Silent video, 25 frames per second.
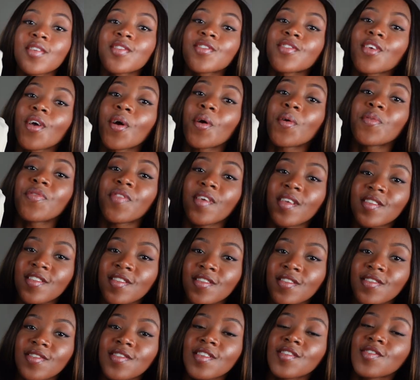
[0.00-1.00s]
So this
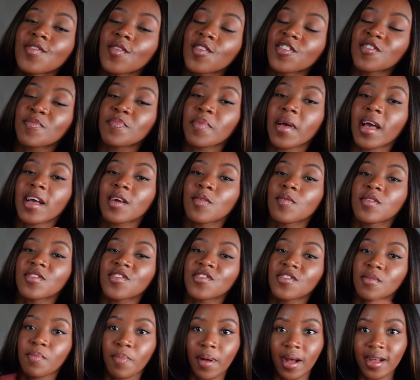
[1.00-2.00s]
is the dust bag
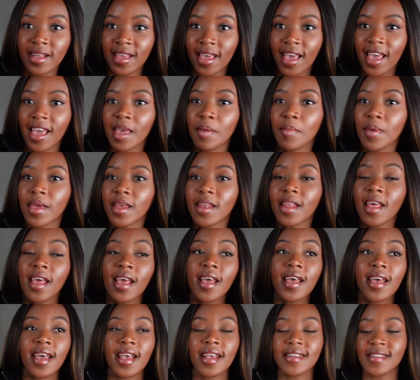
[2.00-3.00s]
which the bag came in.
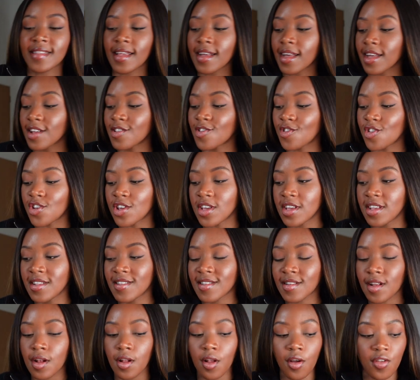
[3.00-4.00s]
It's like a
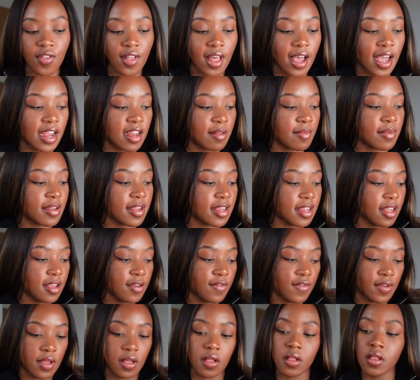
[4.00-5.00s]
cheesecloth kind of
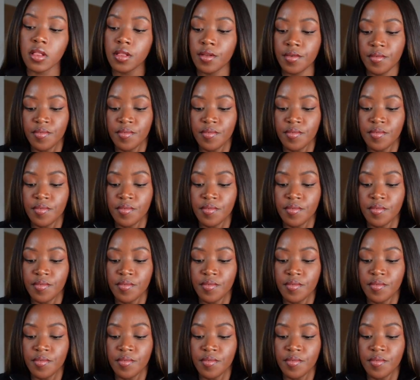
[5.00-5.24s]
material.